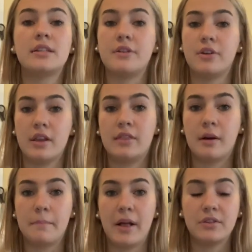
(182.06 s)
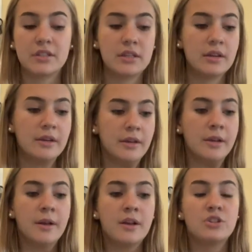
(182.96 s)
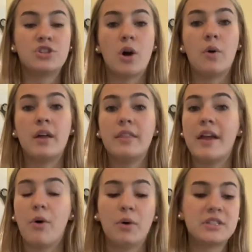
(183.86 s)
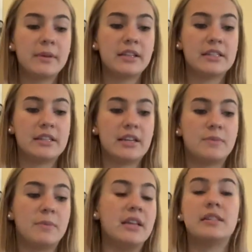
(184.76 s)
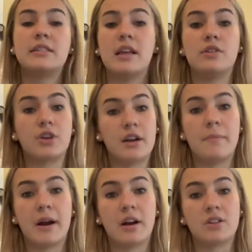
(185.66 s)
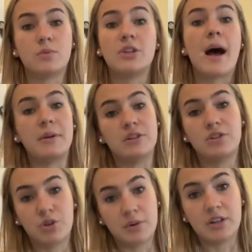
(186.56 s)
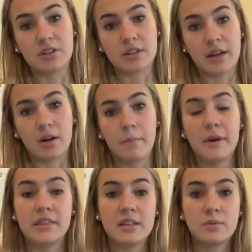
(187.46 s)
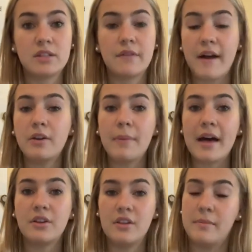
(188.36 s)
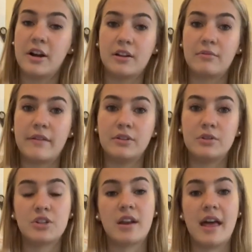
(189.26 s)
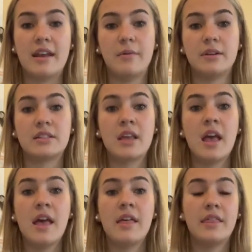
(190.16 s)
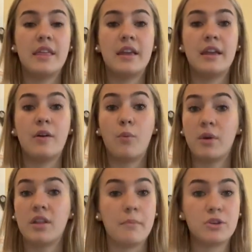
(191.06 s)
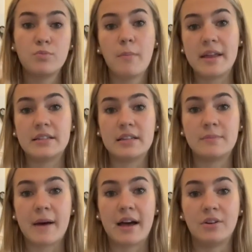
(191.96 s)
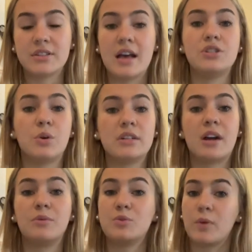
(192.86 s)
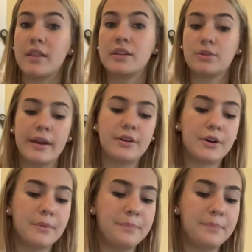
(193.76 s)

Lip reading: underneath their belt. So they ultimately sought peace in the Treaty of Paris, which happened 2 years later. But this was the final battle in the American Revolution, and it was one of the most momentous battles, as Yorktown was where they surrendered.